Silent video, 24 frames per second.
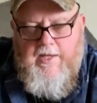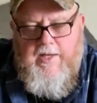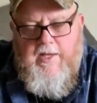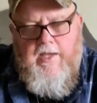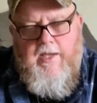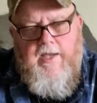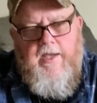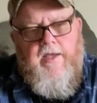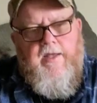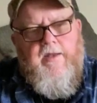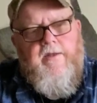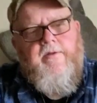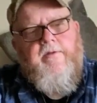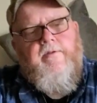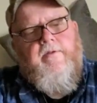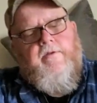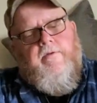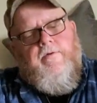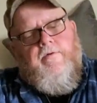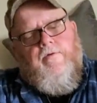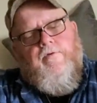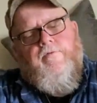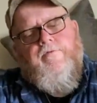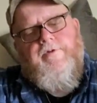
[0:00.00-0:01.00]
And
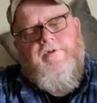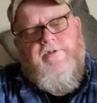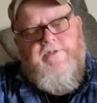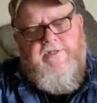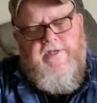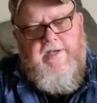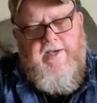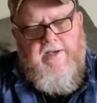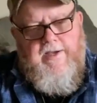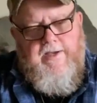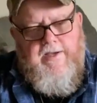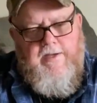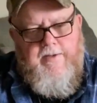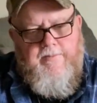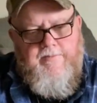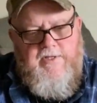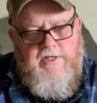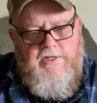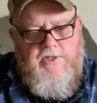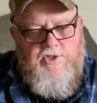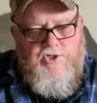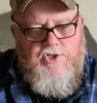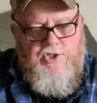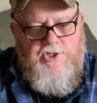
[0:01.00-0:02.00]
over time,
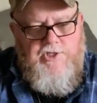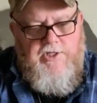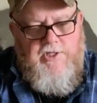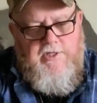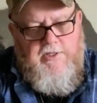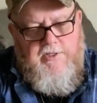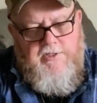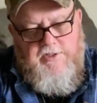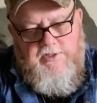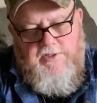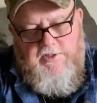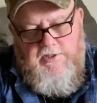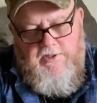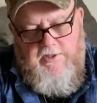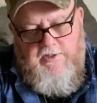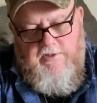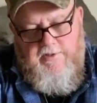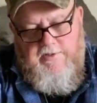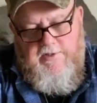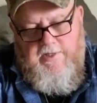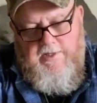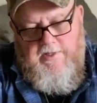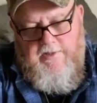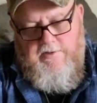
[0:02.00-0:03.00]
these sheaths
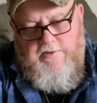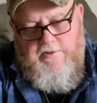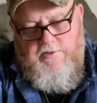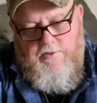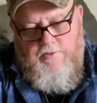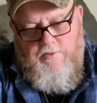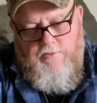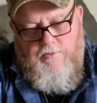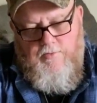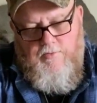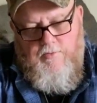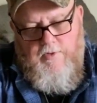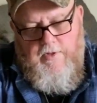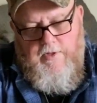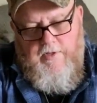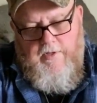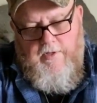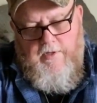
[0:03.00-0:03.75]
tend to